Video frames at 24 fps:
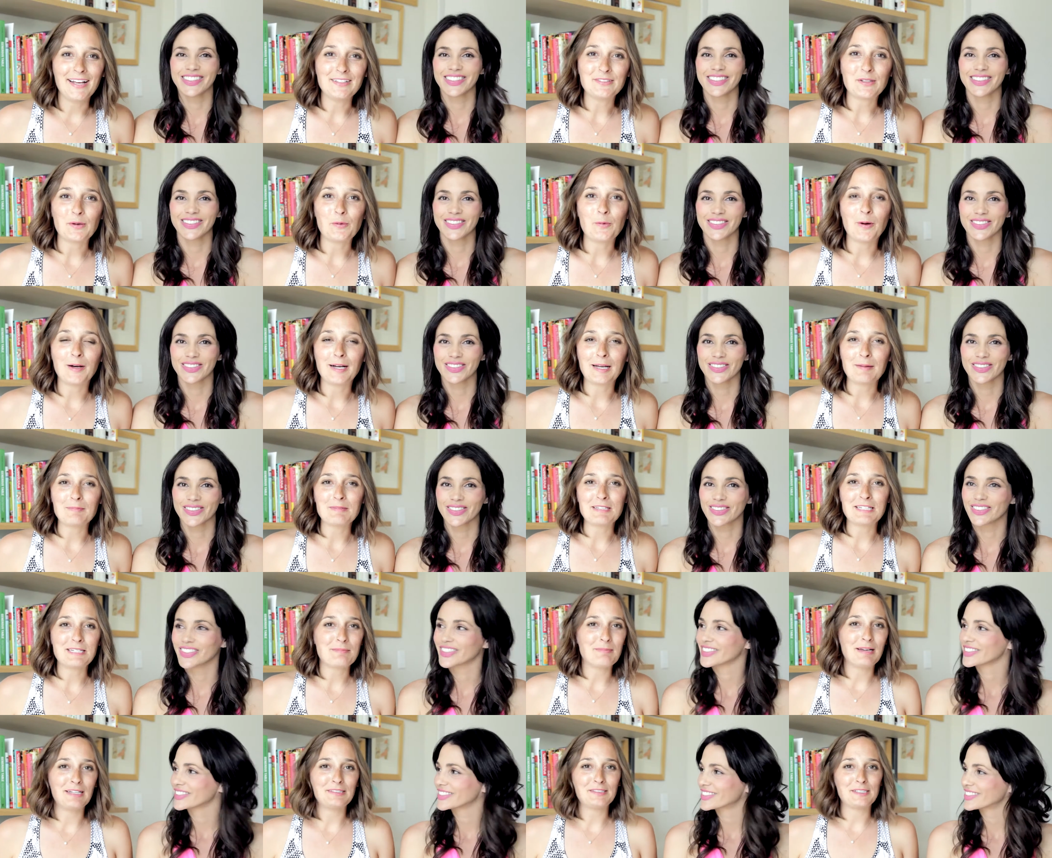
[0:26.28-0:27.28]
Speaker 1: welcome to
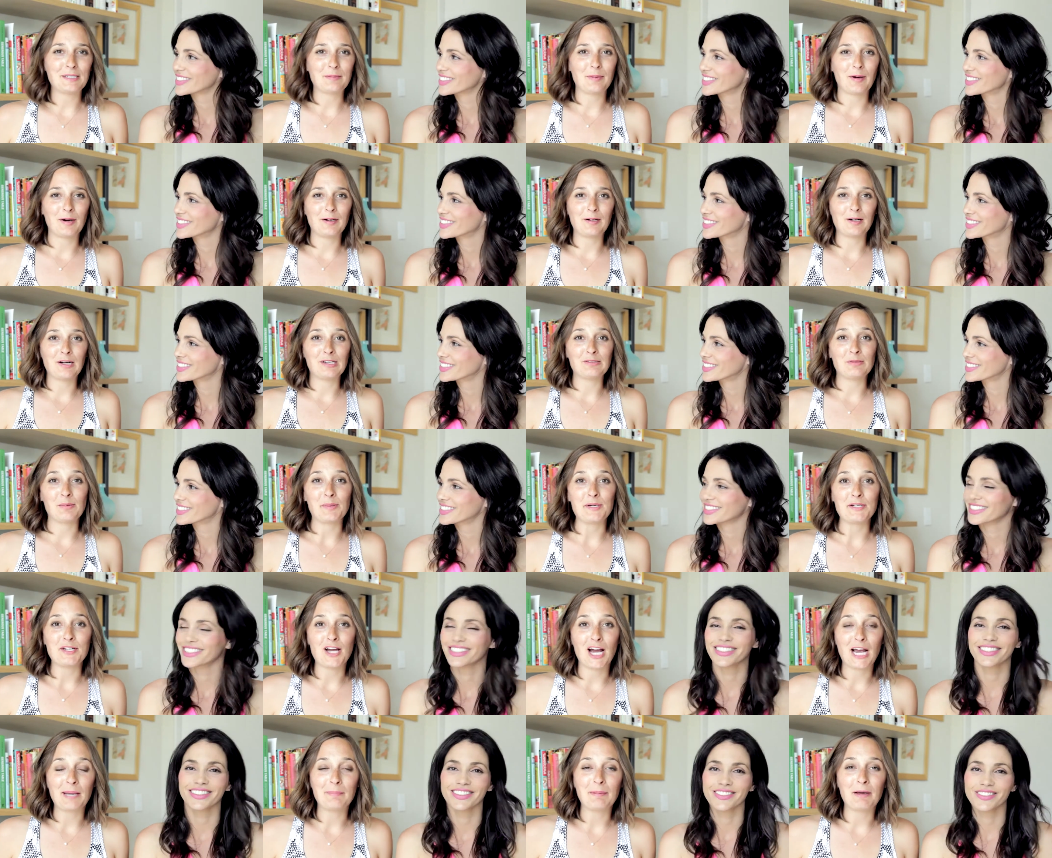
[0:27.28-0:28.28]
Domestic Partners, where we
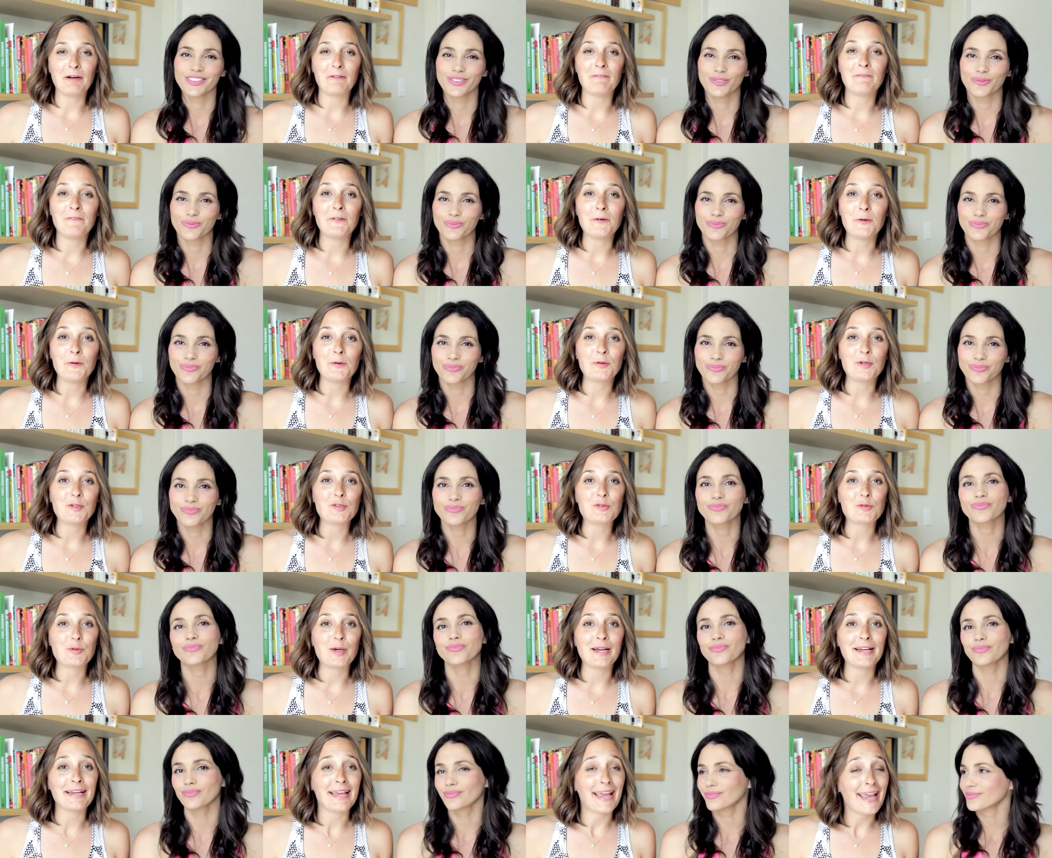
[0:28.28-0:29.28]
talk about food,
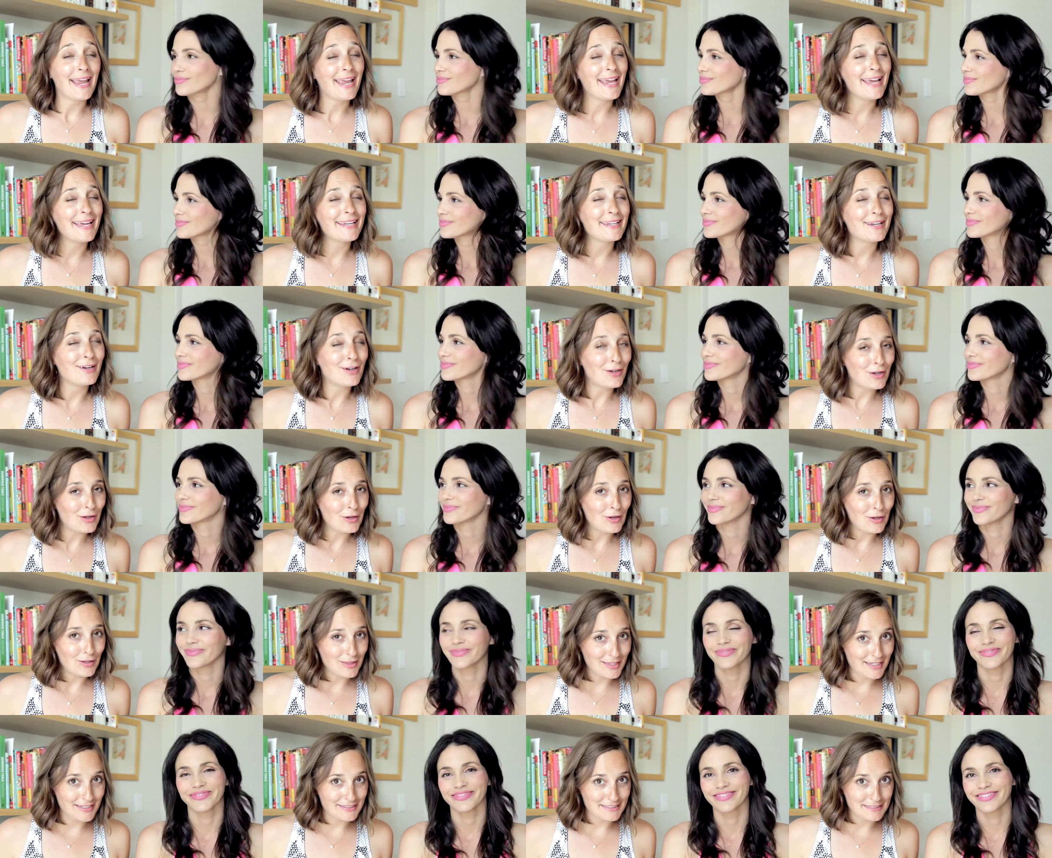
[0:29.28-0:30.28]
drink, and
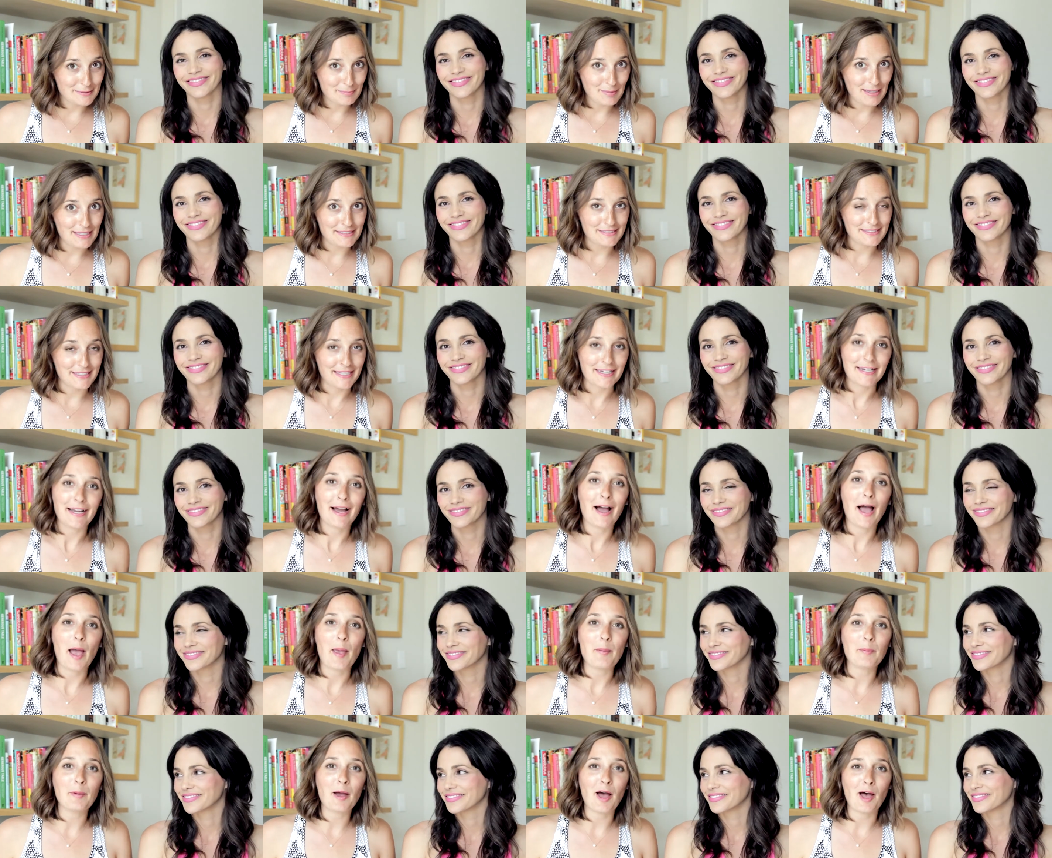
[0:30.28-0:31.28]
all things domestic.
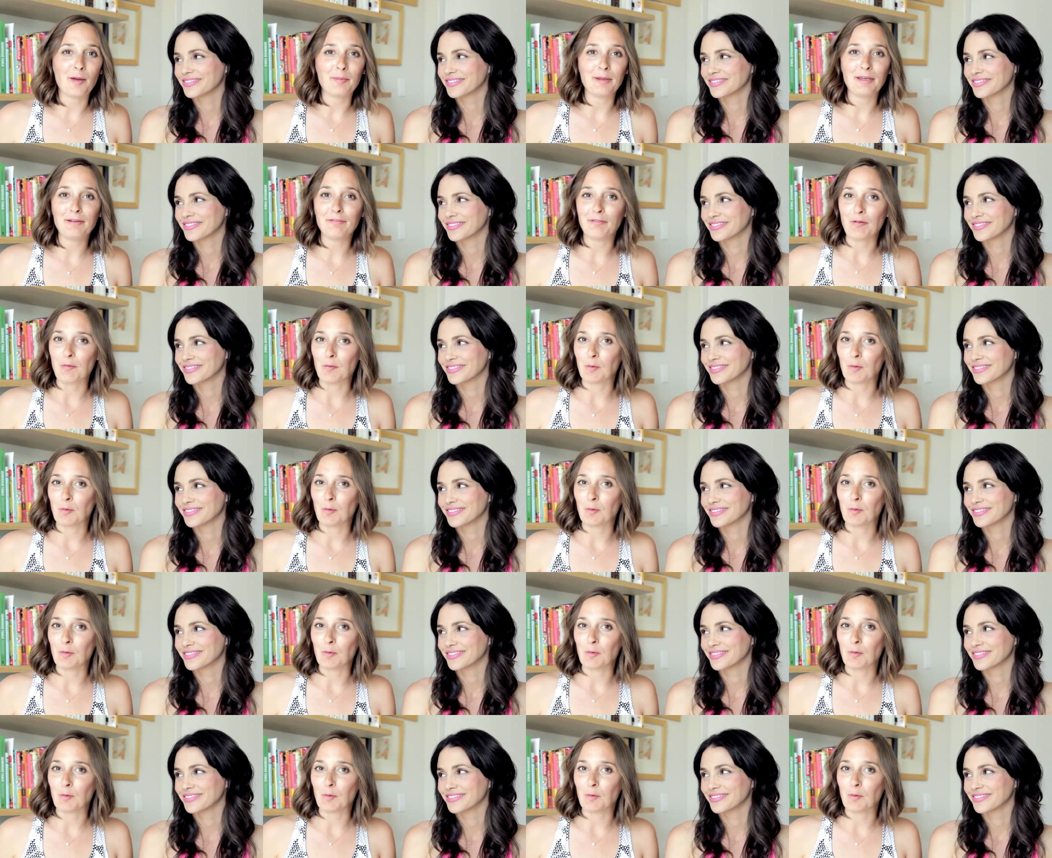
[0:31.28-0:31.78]
I'm Gaby from